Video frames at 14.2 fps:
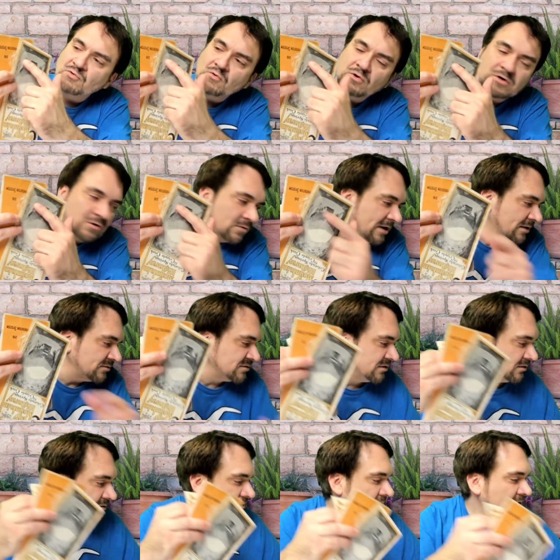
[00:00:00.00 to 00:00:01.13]
the border around
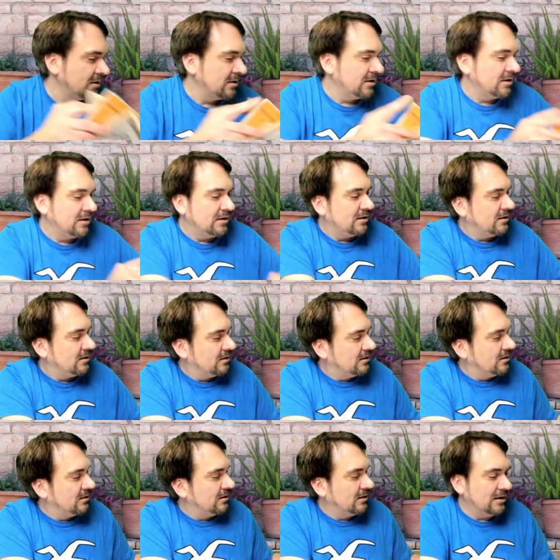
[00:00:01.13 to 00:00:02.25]
here
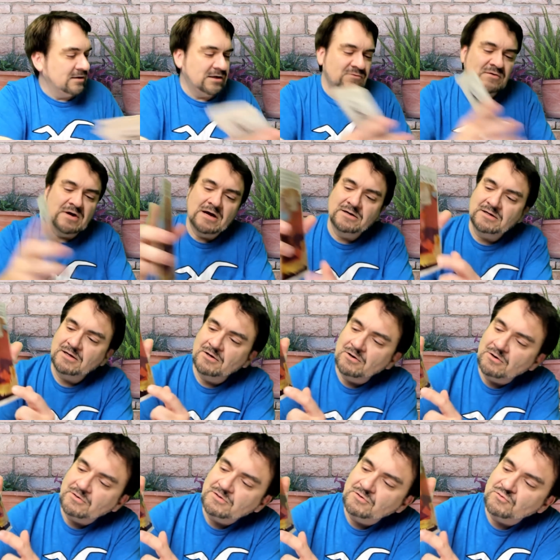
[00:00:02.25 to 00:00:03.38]
and even on
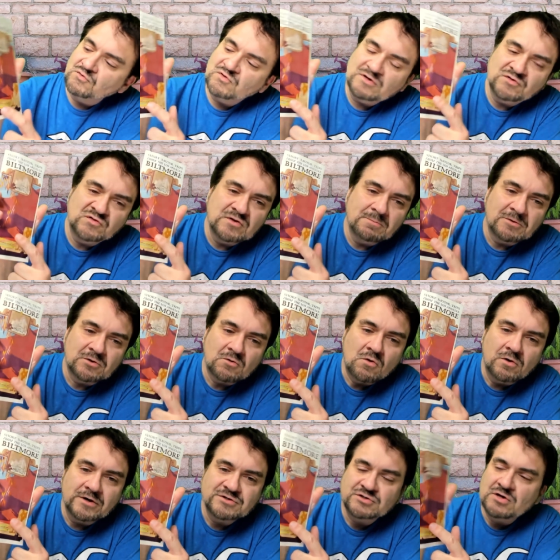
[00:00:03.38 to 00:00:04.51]
here you'll see similar
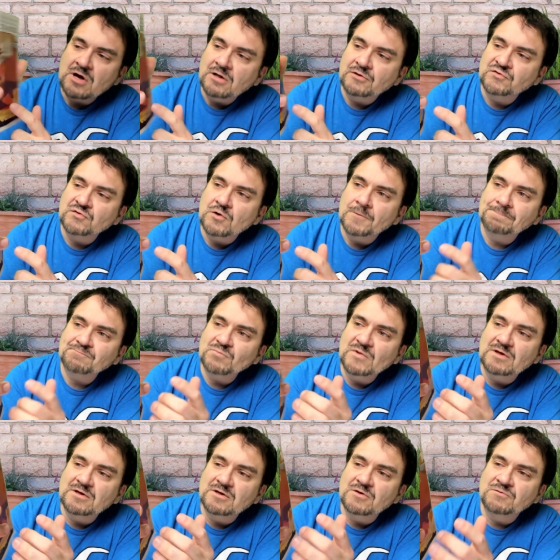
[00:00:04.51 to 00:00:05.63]
orange colors so
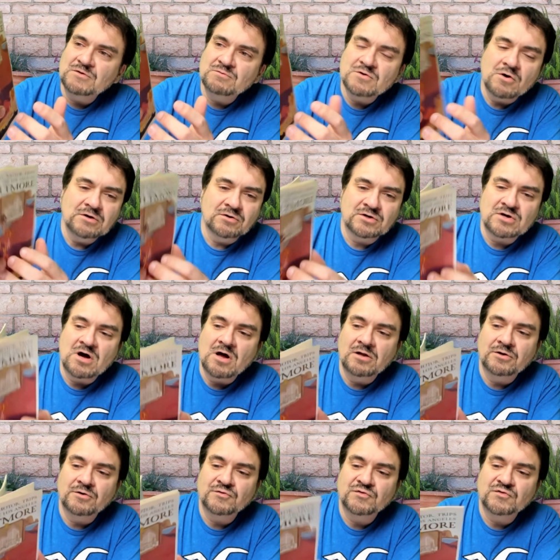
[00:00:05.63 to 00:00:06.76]
if you know your
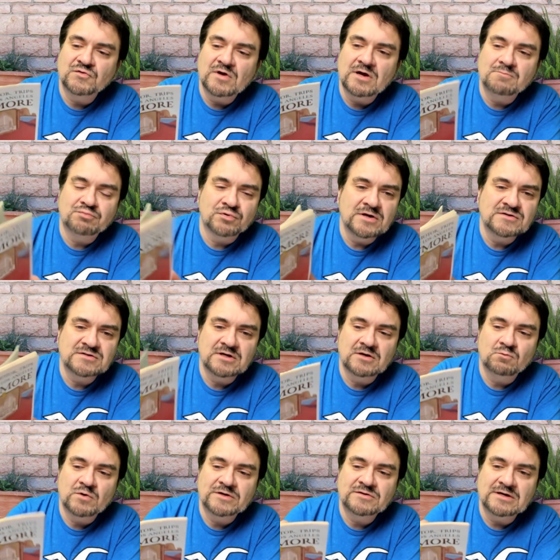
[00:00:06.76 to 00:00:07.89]
colors and printing
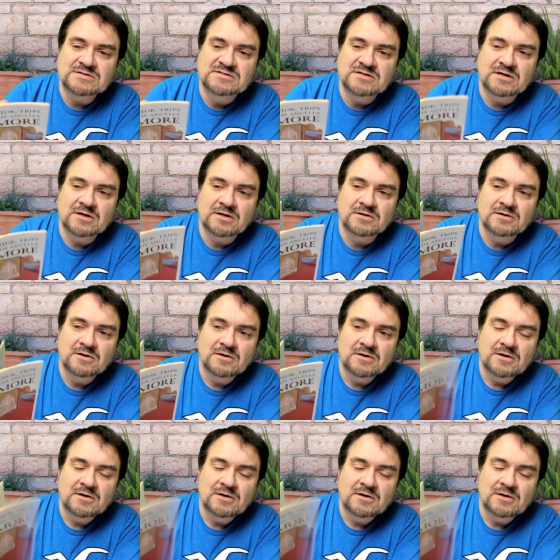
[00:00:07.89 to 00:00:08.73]
and what they did